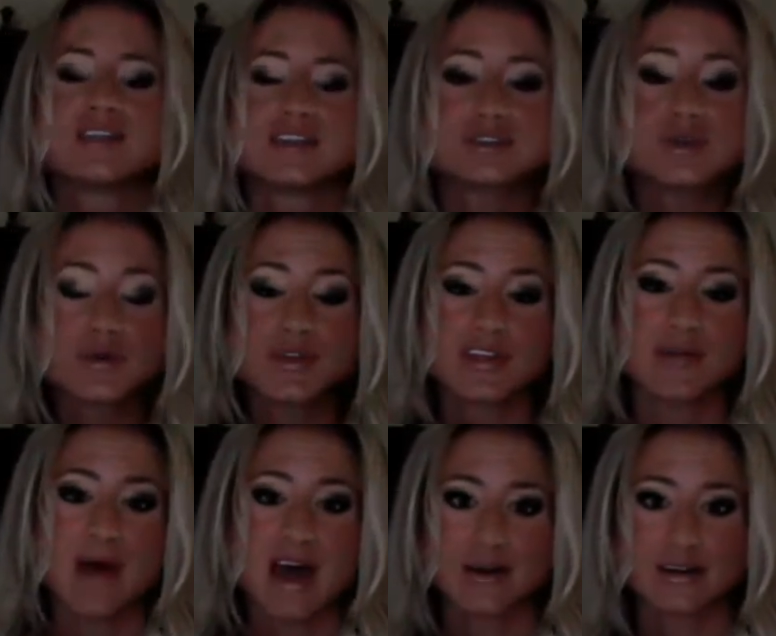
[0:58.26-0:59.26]
The truth of the
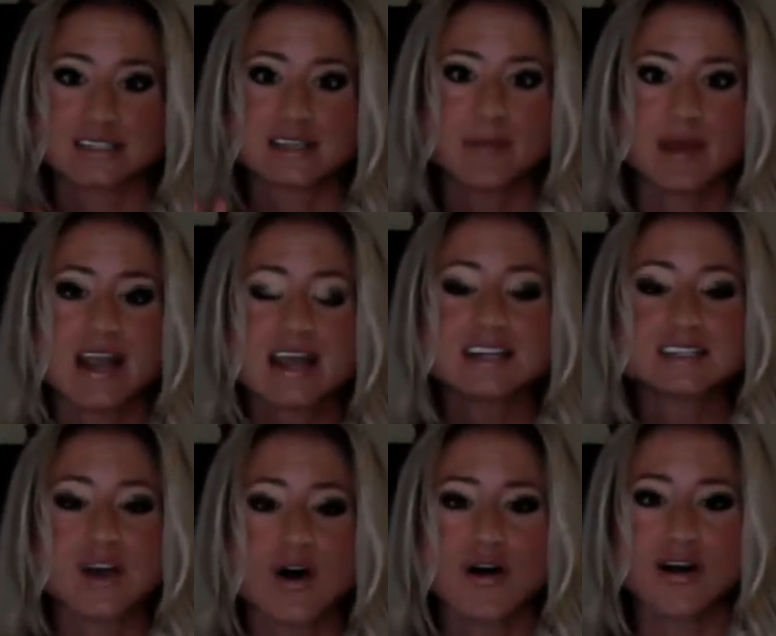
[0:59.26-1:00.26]
matter is that
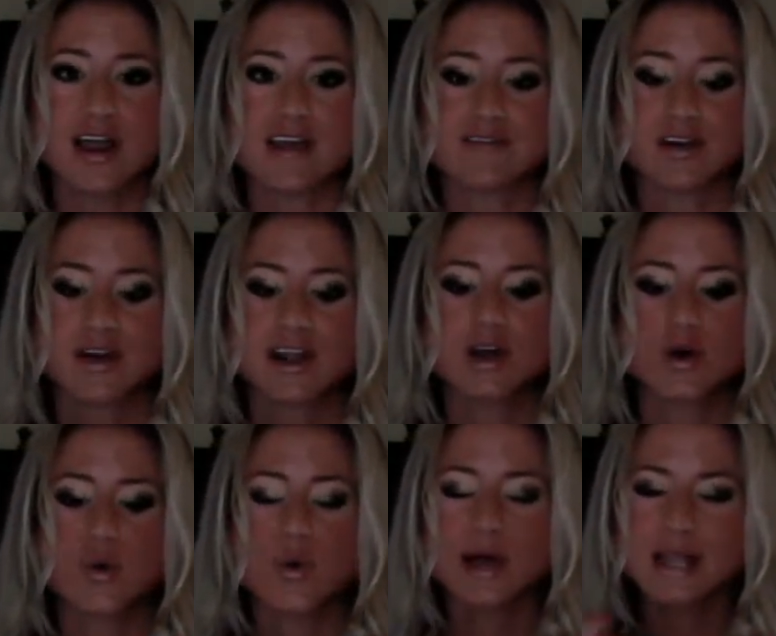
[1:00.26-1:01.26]
bananas are a very
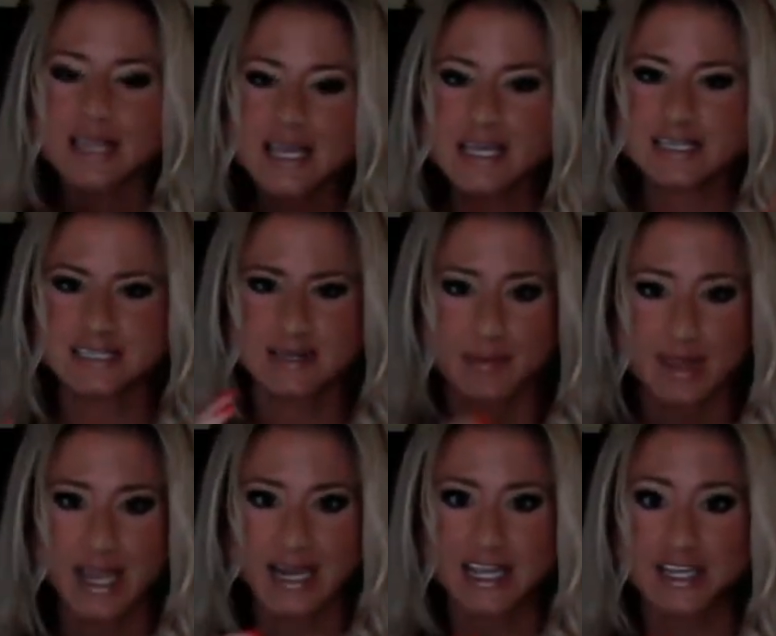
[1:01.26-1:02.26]
quickly
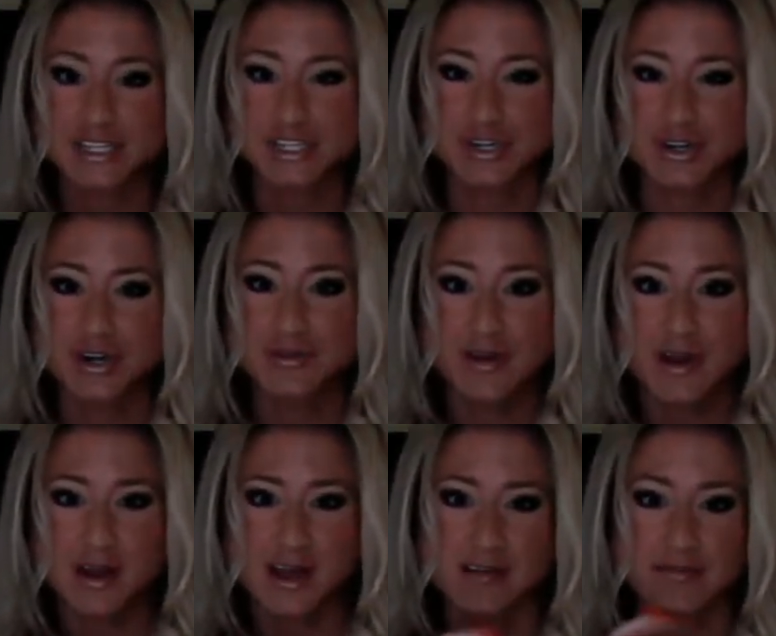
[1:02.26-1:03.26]
assimilating sugar,
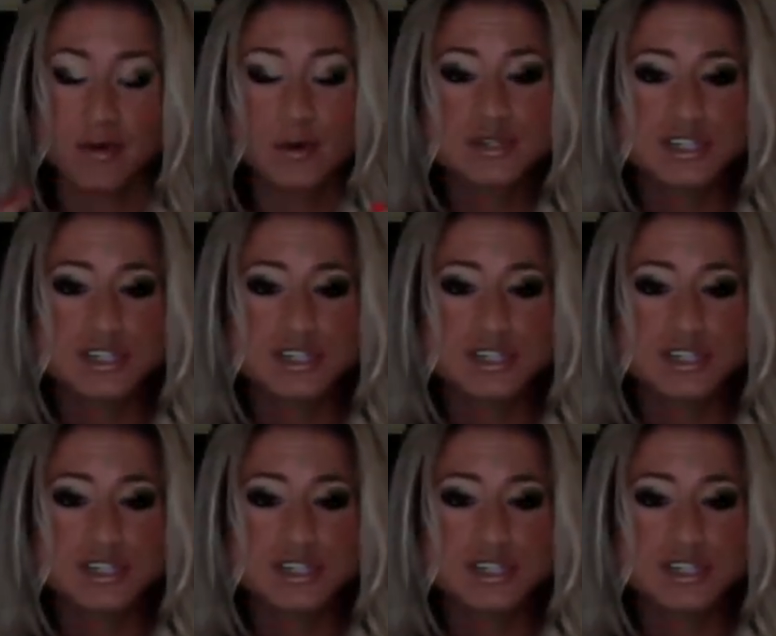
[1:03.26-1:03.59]
fruit